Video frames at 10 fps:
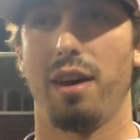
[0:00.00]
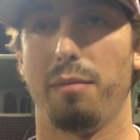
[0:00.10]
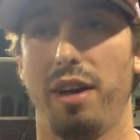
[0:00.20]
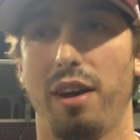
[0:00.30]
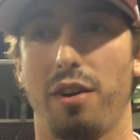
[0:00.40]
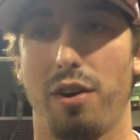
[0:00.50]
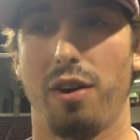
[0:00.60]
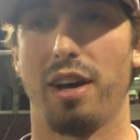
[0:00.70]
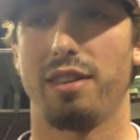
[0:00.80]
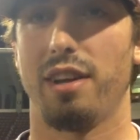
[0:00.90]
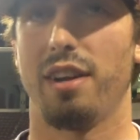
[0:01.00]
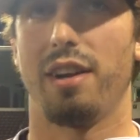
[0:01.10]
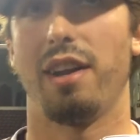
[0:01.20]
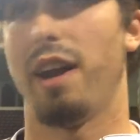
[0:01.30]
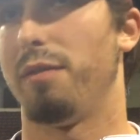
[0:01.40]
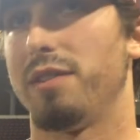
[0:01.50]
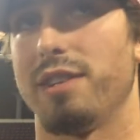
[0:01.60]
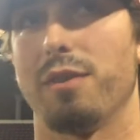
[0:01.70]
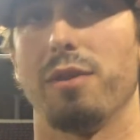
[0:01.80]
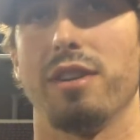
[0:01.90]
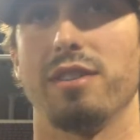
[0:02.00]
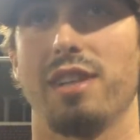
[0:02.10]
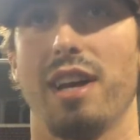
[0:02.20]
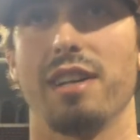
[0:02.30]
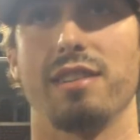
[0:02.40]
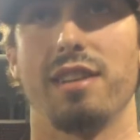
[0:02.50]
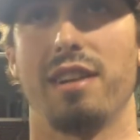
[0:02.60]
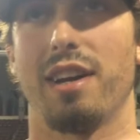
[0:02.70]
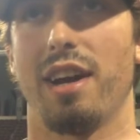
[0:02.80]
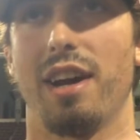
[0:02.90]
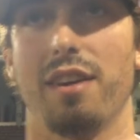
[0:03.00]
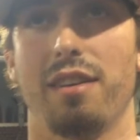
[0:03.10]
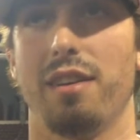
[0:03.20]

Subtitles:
They all go out there, and every single one of those guys in the dugout,